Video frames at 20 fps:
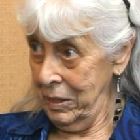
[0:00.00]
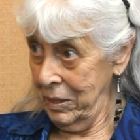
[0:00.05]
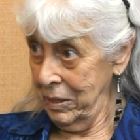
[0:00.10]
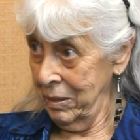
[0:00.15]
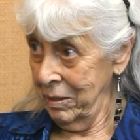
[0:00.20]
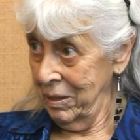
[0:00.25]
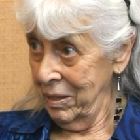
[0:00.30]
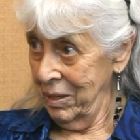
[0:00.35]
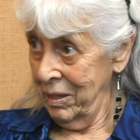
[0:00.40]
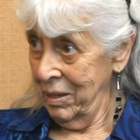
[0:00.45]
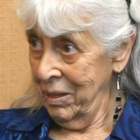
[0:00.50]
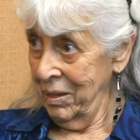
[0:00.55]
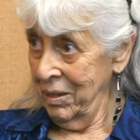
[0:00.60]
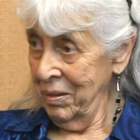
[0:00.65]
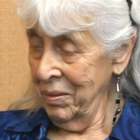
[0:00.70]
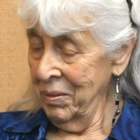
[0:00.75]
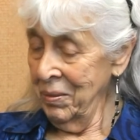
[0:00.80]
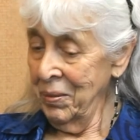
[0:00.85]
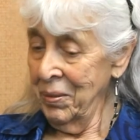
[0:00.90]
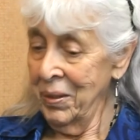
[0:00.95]
There you go.
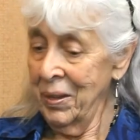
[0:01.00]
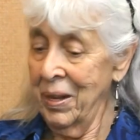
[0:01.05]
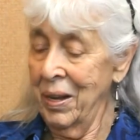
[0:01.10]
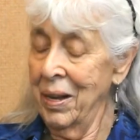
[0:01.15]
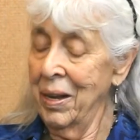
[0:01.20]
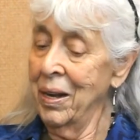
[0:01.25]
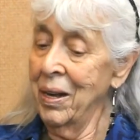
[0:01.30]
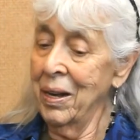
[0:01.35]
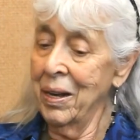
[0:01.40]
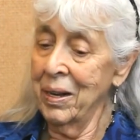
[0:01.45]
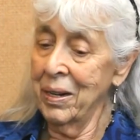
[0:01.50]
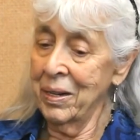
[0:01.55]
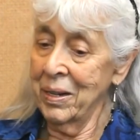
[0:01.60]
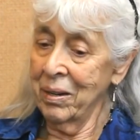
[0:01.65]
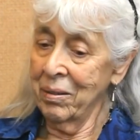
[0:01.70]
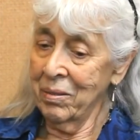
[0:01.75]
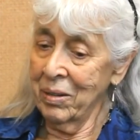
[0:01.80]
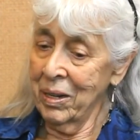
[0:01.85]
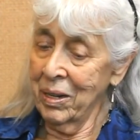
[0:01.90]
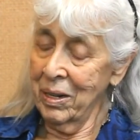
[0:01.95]
And
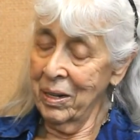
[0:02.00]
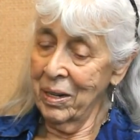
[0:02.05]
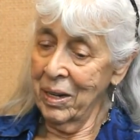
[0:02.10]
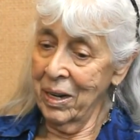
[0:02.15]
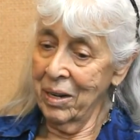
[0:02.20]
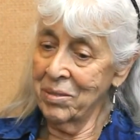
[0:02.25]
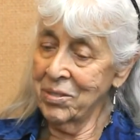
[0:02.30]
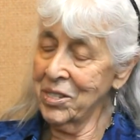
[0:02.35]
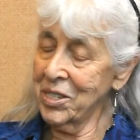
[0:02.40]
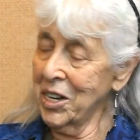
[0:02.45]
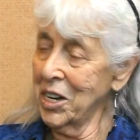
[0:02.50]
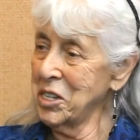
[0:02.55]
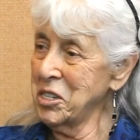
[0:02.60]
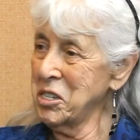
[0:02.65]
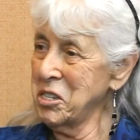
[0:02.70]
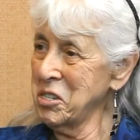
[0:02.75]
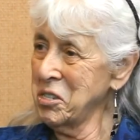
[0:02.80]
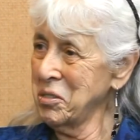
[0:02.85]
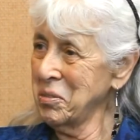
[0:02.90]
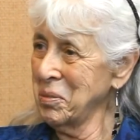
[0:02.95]
I've got a lot of
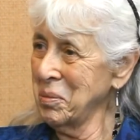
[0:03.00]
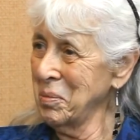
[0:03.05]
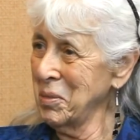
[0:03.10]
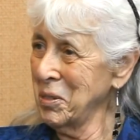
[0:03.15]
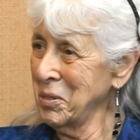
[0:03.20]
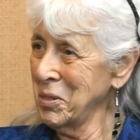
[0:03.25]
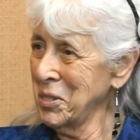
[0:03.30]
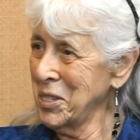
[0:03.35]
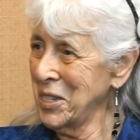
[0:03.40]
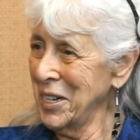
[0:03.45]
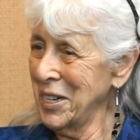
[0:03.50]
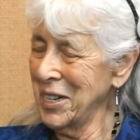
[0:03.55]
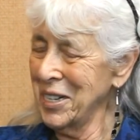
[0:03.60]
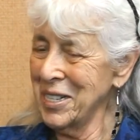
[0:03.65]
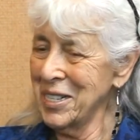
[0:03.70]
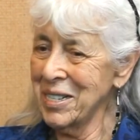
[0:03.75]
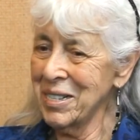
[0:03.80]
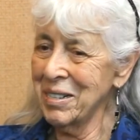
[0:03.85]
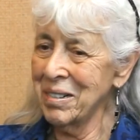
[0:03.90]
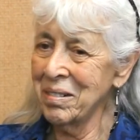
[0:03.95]
sketches from those
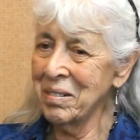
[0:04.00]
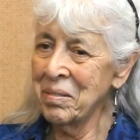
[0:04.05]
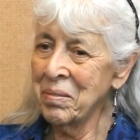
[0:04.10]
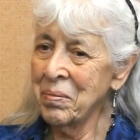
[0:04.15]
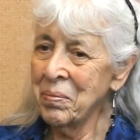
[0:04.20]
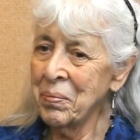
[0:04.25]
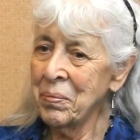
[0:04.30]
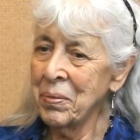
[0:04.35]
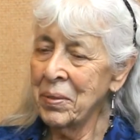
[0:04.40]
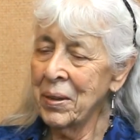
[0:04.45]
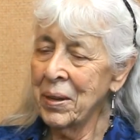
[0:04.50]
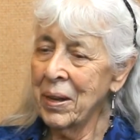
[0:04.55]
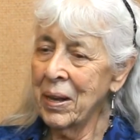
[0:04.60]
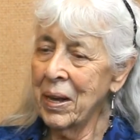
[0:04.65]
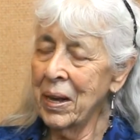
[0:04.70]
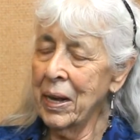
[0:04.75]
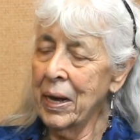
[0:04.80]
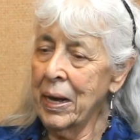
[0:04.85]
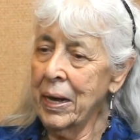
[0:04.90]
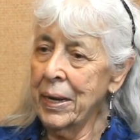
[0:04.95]
days.
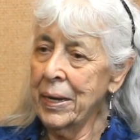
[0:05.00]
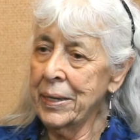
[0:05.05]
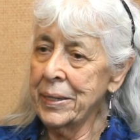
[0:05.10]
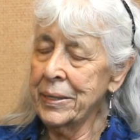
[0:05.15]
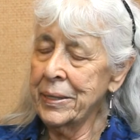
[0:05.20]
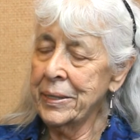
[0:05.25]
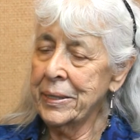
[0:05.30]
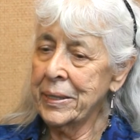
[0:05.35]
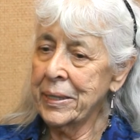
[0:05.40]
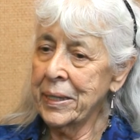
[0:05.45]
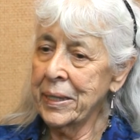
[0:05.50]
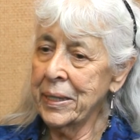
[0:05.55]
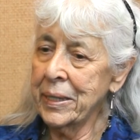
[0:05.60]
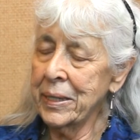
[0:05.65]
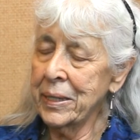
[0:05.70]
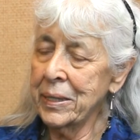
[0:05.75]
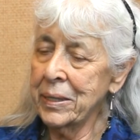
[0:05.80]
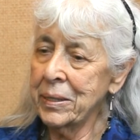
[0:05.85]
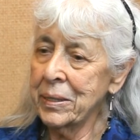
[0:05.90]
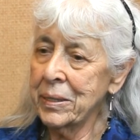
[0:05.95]
And
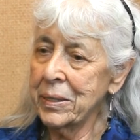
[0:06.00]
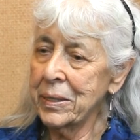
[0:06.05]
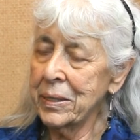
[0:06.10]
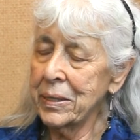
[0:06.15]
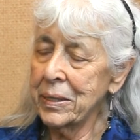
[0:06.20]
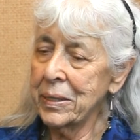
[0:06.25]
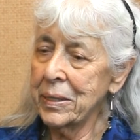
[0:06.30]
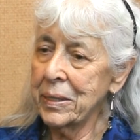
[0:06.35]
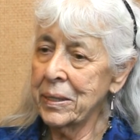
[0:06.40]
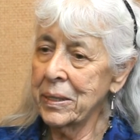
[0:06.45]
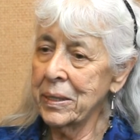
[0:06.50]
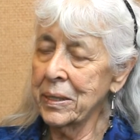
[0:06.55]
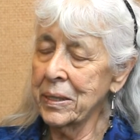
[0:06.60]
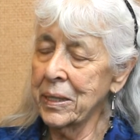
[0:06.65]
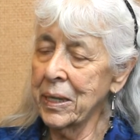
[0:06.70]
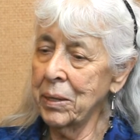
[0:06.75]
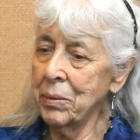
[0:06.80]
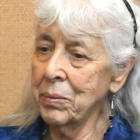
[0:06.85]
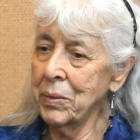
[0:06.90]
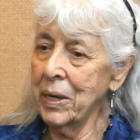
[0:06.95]
then
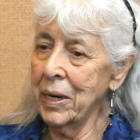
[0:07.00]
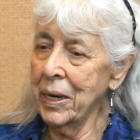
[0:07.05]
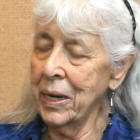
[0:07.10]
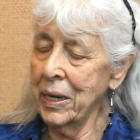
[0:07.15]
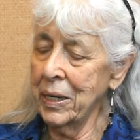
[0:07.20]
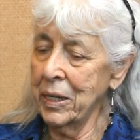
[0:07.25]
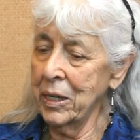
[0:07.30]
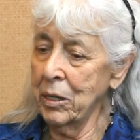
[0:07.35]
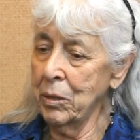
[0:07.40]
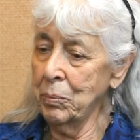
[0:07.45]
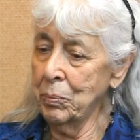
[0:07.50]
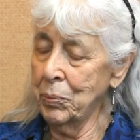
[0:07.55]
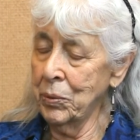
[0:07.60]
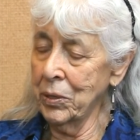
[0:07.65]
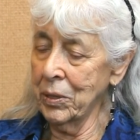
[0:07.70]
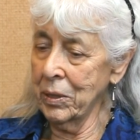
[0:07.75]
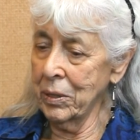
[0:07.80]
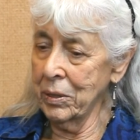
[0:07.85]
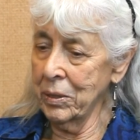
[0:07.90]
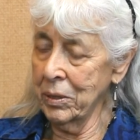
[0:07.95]
we landed in
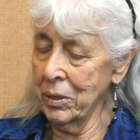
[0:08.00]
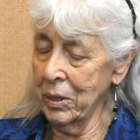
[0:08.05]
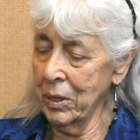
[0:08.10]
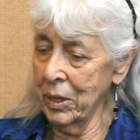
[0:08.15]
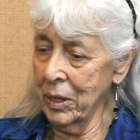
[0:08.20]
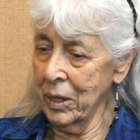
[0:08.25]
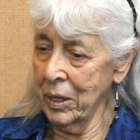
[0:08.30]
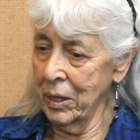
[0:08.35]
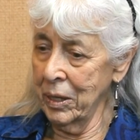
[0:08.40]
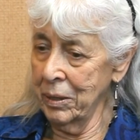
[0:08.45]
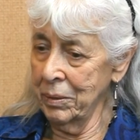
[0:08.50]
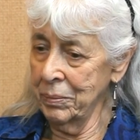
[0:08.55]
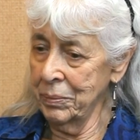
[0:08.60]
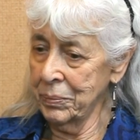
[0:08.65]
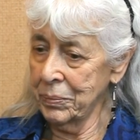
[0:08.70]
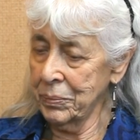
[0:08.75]
Portland, Oregon.